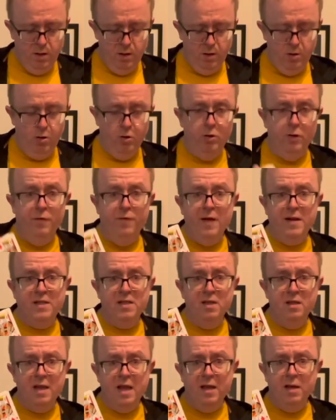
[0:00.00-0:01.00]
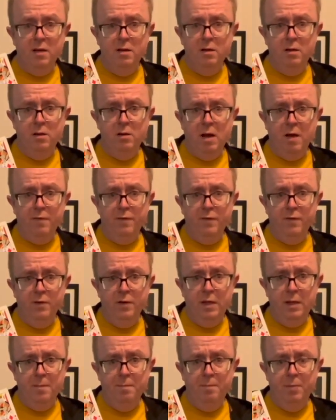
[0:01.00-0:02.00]
On the face of the deck you have
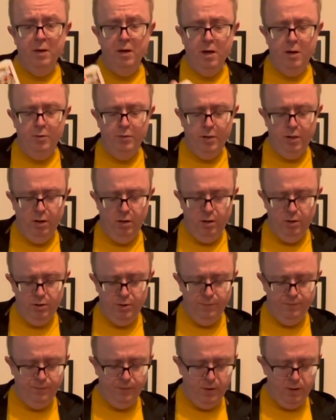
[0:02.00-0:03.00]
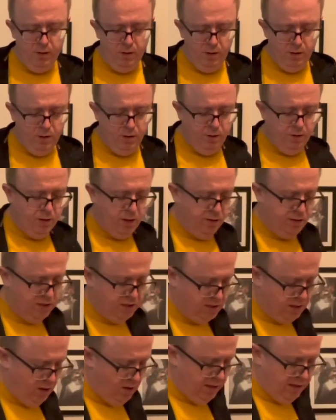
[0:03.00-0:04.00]
the below card. You turn
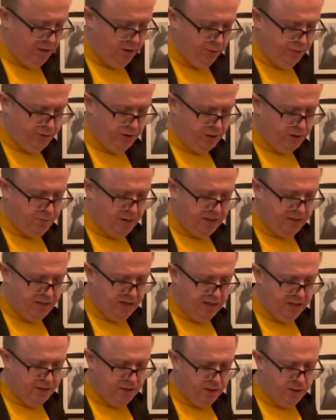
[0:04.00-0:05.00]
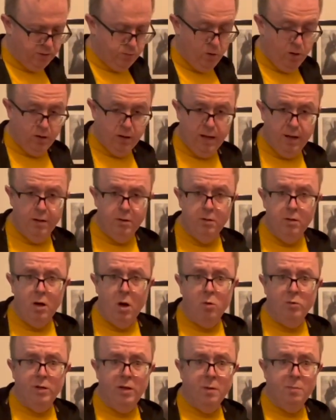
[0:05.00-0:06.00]
slightly onto the spectators while they're
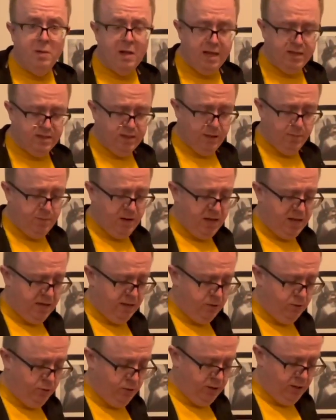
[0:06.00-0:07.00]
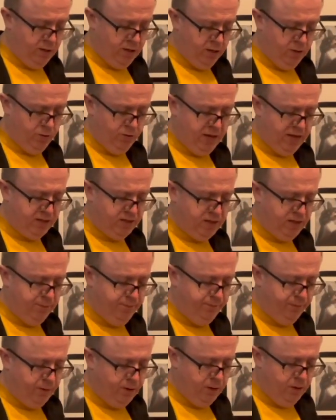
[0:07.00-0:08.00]
holding the plastic bag or the acetate.
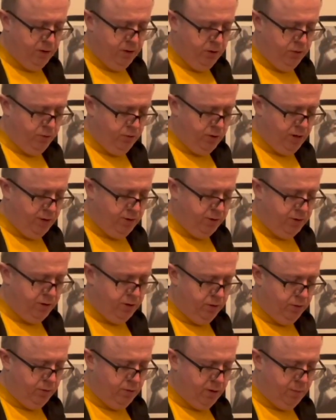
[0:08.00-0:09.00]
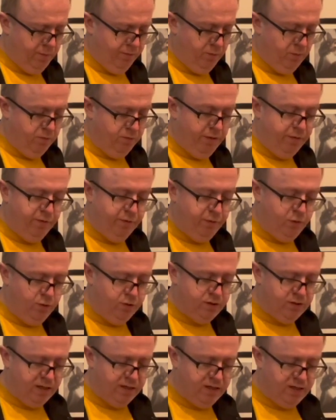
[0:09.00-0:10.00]
You're going to perform a riffle
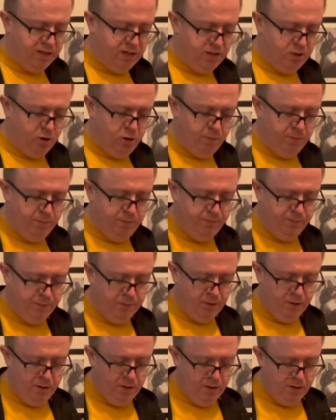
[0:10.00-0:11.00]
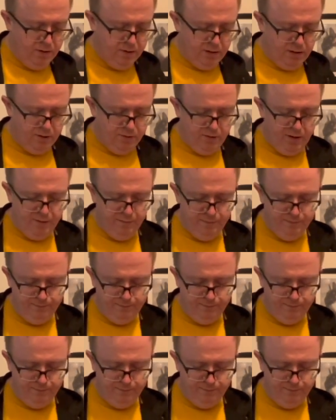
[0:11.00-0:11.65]
force. They say stop. Okay, great.